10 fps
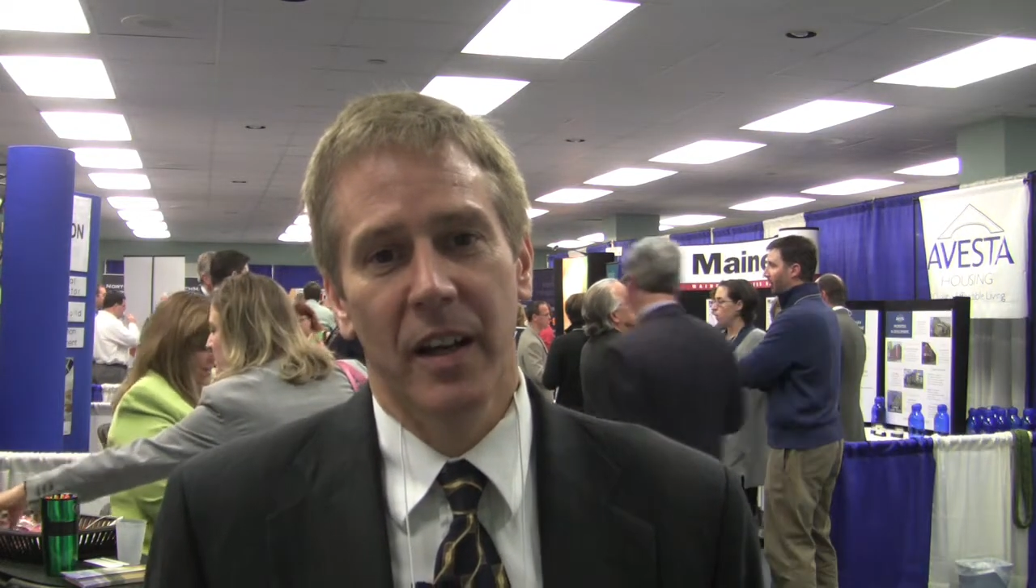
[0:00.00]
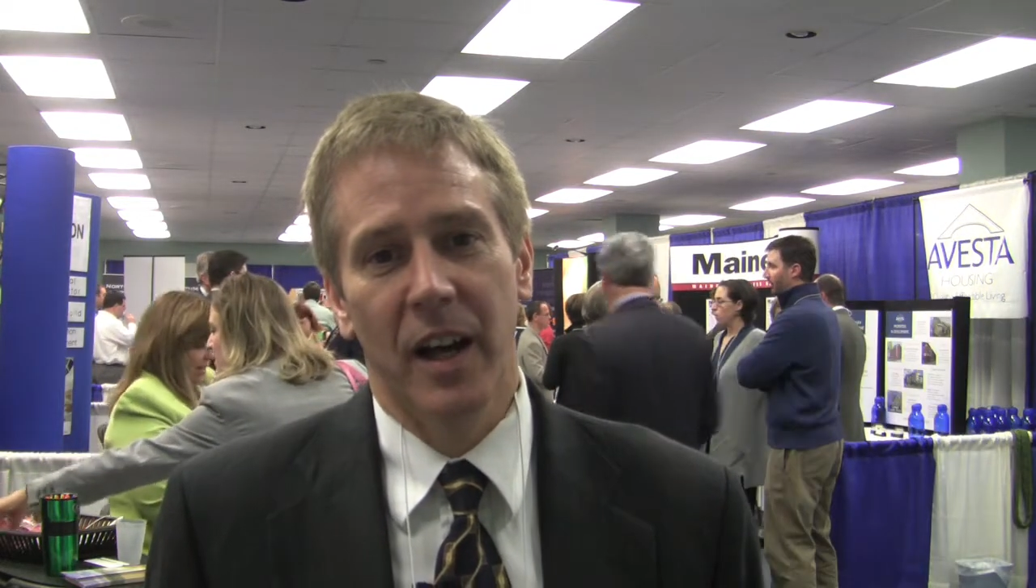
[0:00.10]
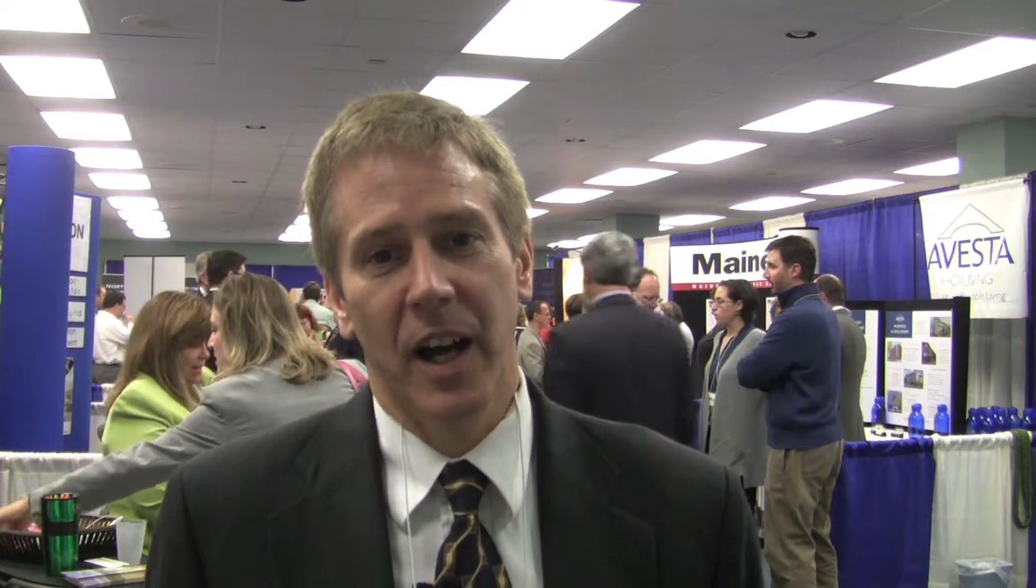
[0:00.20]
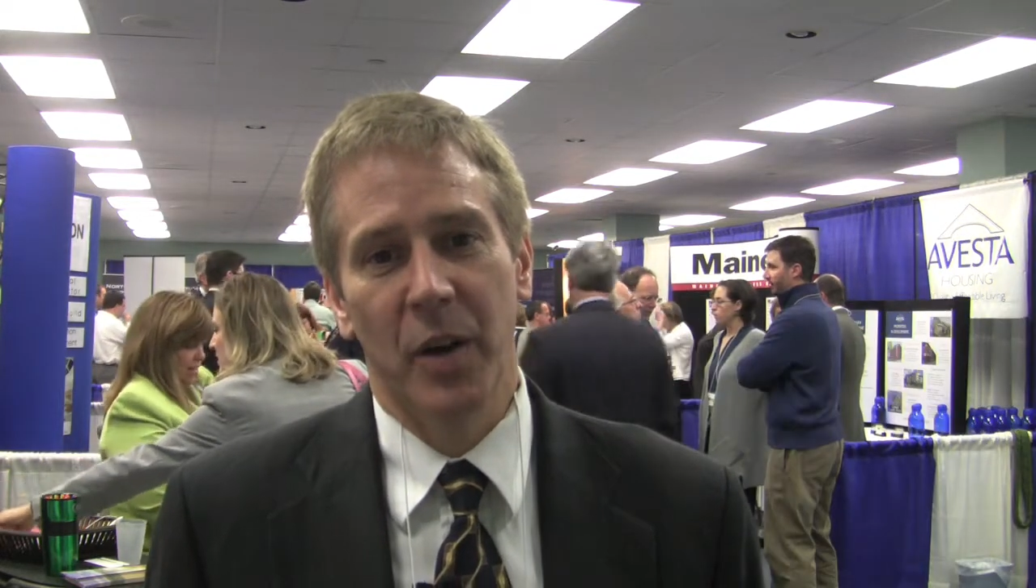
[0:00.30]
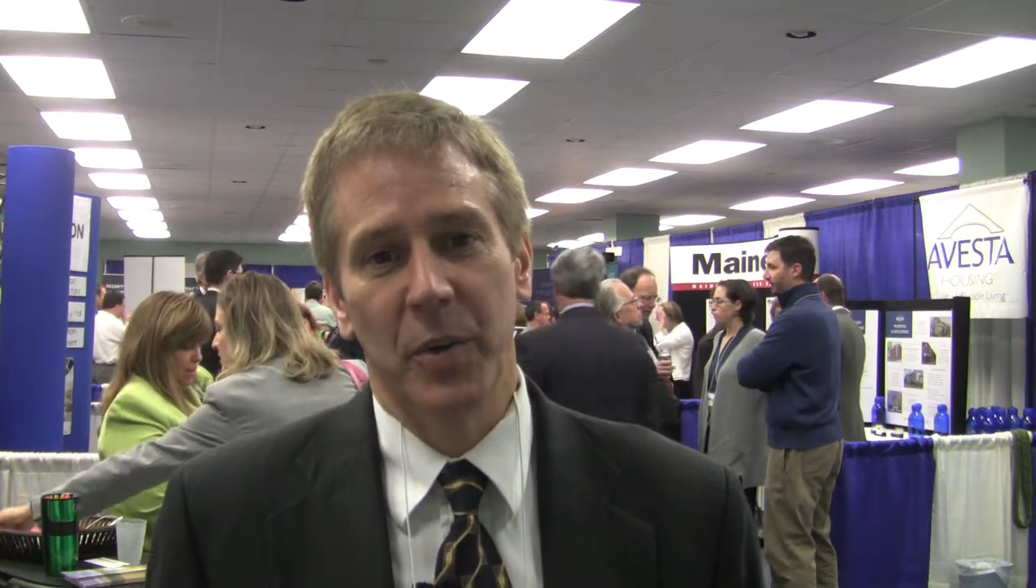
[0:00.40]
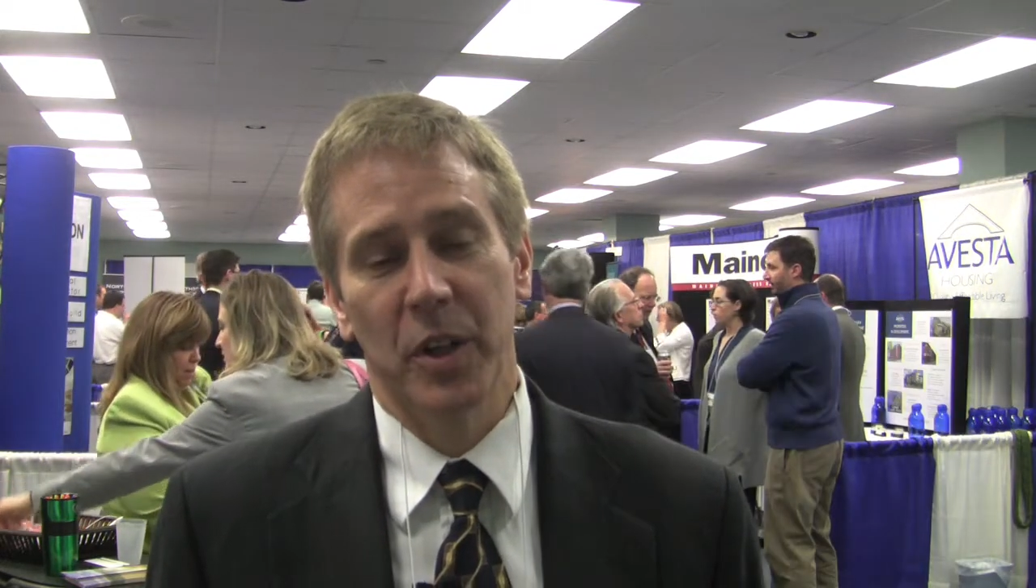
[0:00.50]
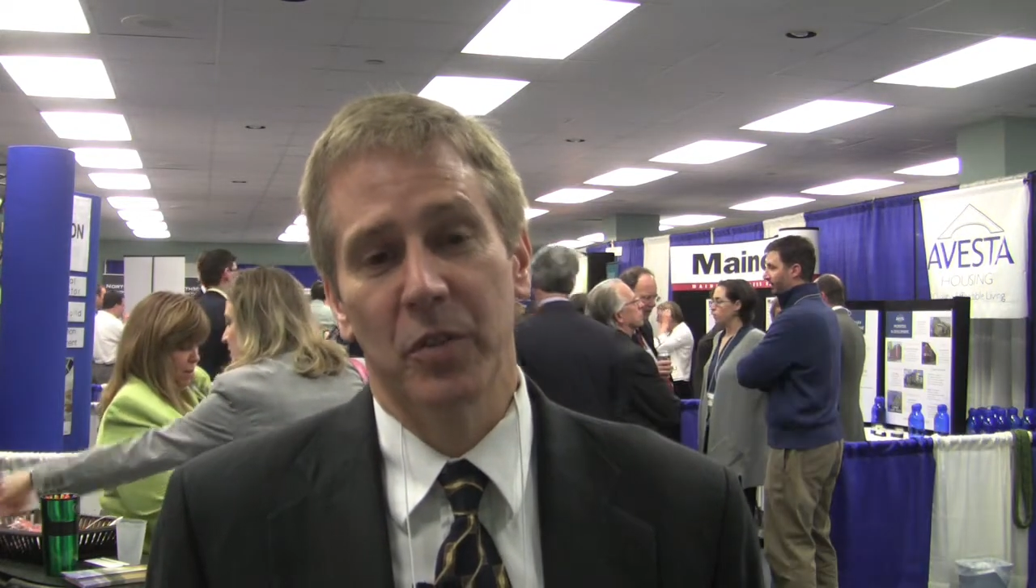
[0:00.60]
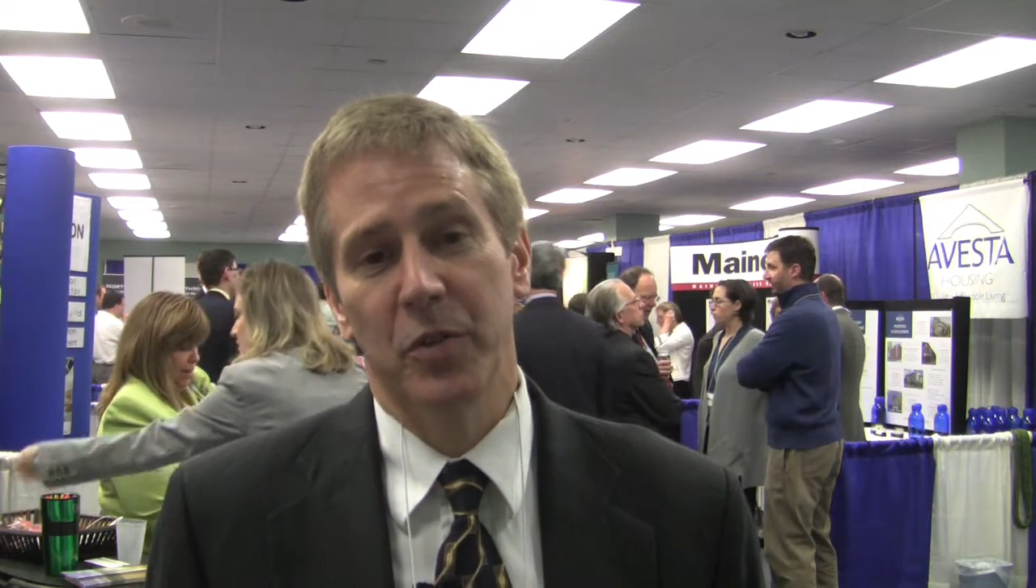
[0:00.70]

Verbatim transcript: Uh, we look